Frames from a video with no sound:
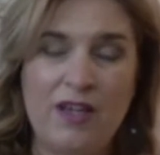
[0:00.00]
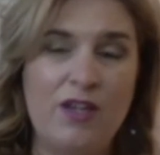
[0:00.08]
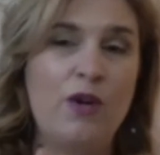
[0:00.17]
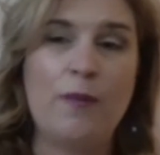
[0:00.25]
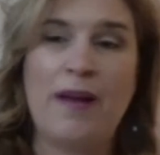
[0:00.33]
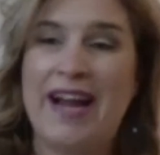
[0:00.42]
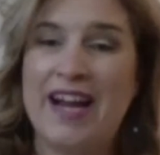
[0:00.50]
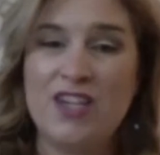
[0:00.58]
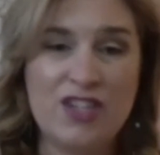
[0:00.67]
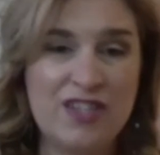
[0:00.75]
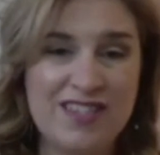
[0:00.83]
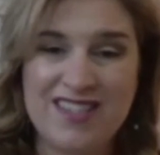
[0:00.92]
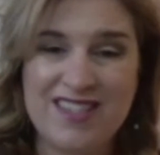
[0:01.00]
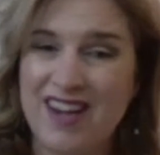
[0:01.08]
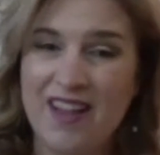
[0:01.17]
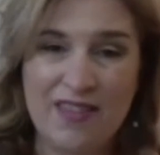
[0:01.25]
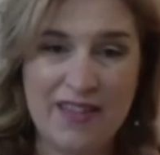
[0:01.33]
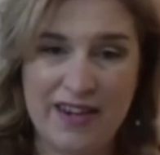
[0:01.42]
your passion is
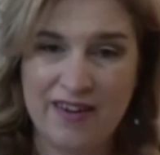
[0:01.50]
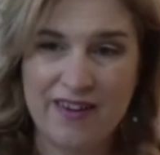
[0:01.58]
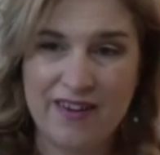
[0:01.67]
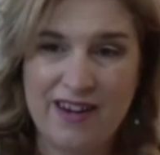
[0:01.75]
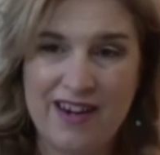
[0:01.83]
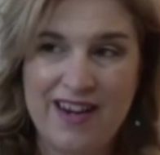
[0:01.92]
not there.